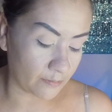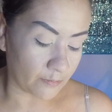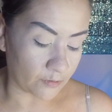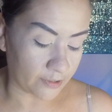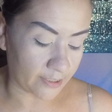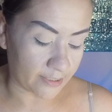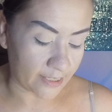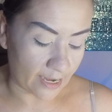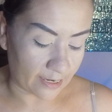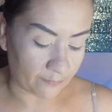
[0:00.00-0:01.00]
most of the
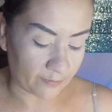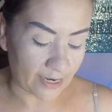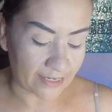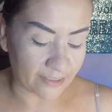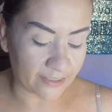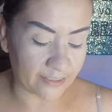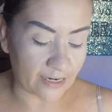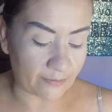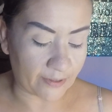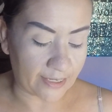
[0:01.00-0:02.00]
time when I
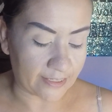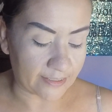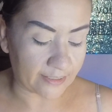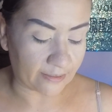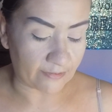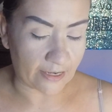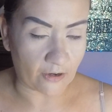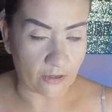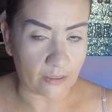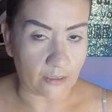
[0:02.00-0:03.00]
get sick of like
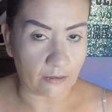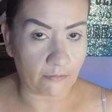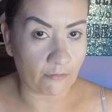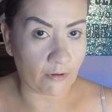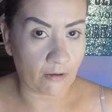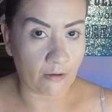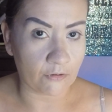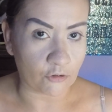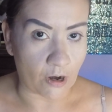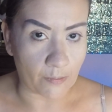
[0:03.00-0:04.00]
all the
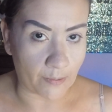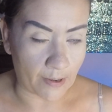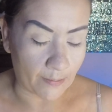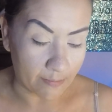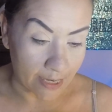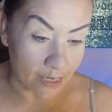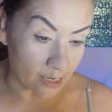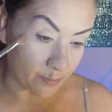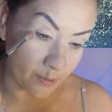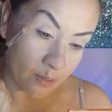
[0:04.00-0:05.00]
drama about
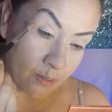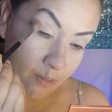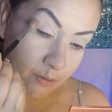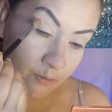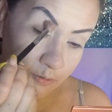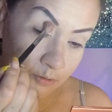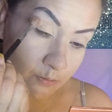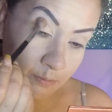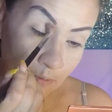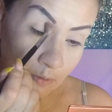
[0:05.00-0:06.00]
makeup on YouTube,
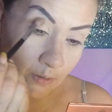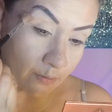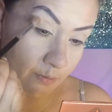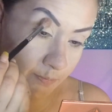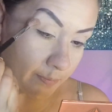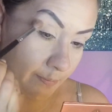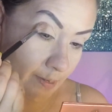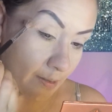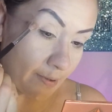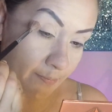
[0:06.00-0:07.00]
or
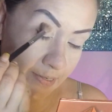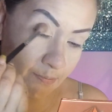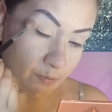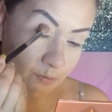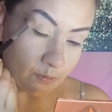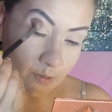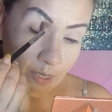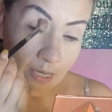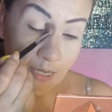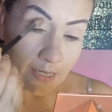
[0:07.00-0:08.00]
about people
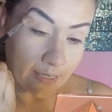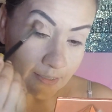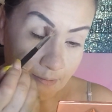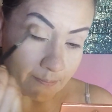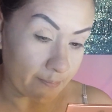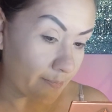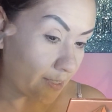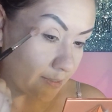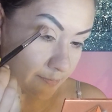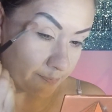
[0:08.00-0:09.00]
in the
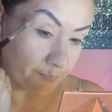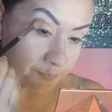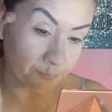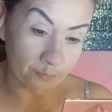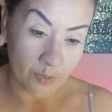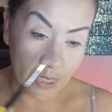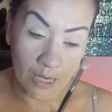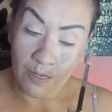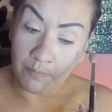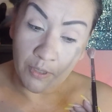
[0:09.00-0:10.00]

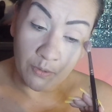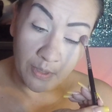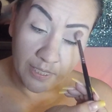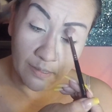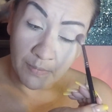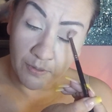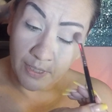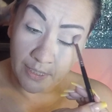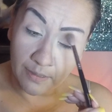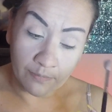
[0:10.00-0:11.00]
beauty
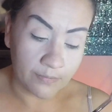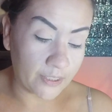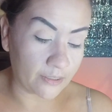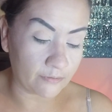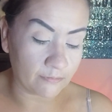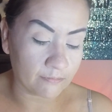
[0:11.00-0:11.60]
community, you know.